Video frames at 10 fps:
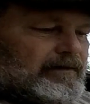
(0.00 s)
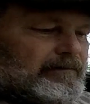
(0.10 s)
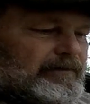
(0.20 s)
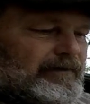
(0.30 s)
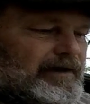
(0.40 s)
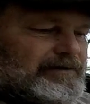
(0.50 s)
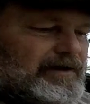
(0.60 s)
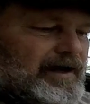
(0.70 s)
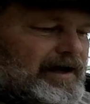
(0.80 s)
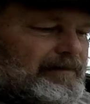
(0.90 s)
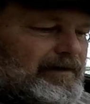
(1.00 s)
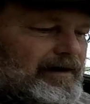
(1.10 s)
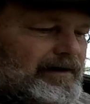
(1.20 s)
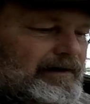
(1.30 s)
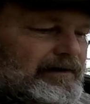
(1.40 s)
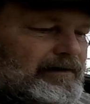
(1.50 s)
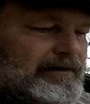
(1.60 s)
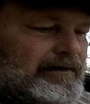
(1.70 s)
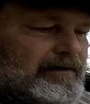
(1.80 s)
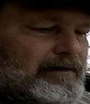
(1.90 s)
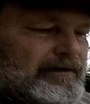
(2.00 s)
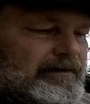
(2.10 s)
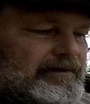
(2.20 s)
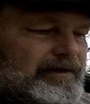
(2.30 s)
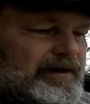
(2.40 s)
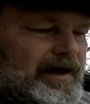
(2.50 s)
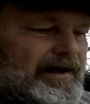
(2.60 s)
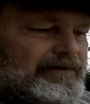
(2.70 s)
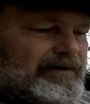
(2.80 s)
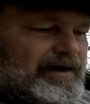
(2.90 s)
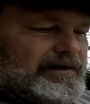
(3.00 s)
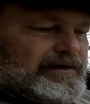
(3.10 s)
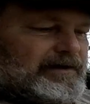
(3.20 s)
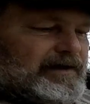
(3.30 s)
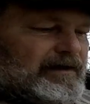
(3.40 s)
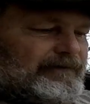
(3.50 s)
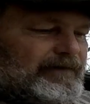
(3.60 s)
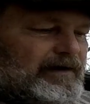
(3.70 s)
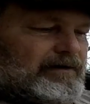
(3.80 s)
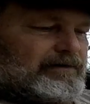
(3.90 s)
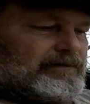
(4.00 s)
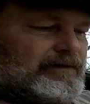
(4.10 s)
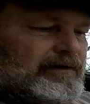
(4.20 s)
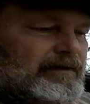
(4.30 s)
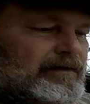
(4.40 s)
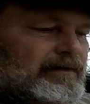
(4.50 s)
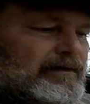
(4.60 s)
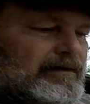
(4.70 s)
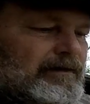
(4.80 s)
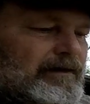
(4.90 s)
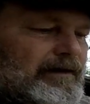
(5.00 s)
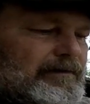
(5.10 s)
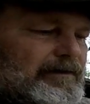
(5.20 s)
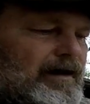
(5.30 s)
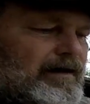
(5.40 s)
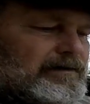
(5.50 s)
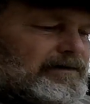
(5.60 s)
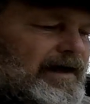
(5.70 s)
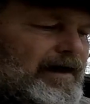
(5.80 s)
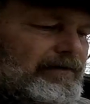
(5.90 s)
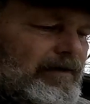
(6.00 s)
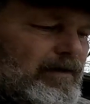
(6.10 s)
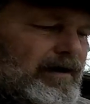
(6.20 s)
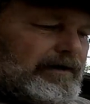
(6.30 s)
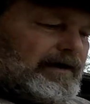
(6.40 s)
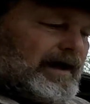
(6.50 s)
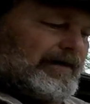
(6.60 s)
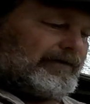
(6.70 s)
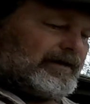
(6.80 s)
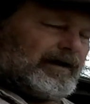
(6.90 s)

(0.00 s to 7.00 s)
You write your name on it, your address, your telephone, and ours now require you to have your